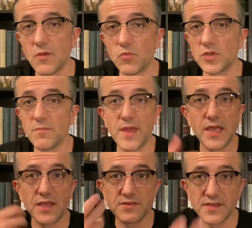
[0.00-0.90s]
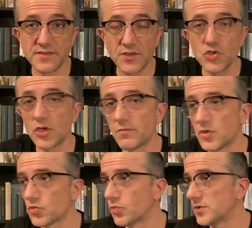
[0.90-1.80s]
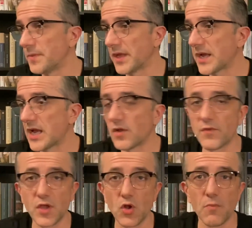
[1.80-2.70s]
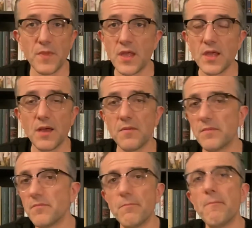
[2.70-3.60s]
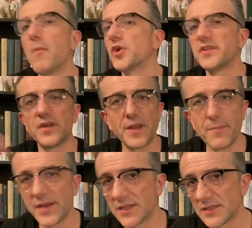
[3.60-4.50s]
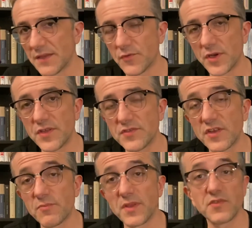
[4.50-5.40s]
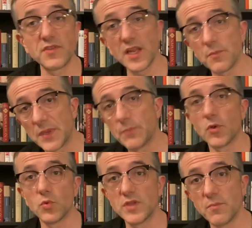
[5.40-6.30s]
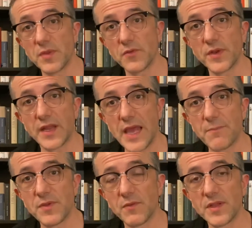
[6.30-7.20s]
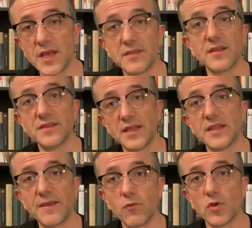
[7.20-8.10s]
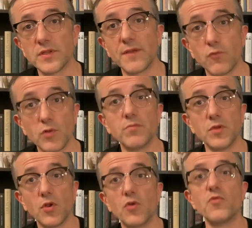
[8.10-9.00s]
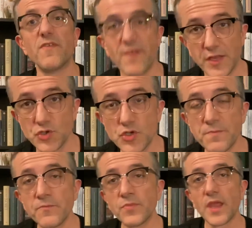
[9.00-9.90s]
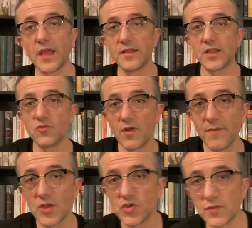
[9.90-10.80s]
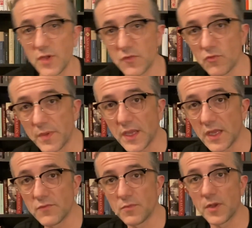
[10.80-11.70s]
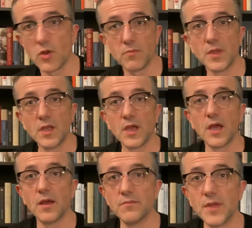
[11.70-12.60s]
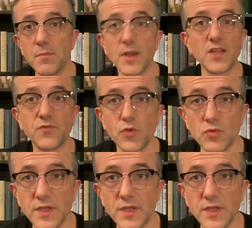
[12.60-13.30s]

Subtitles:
make its decision, which would be a kind of a monetary penalty, for instance, but still people wouldn't be really happy with that, and then they would revenge, and that revenge it would be a blood feud.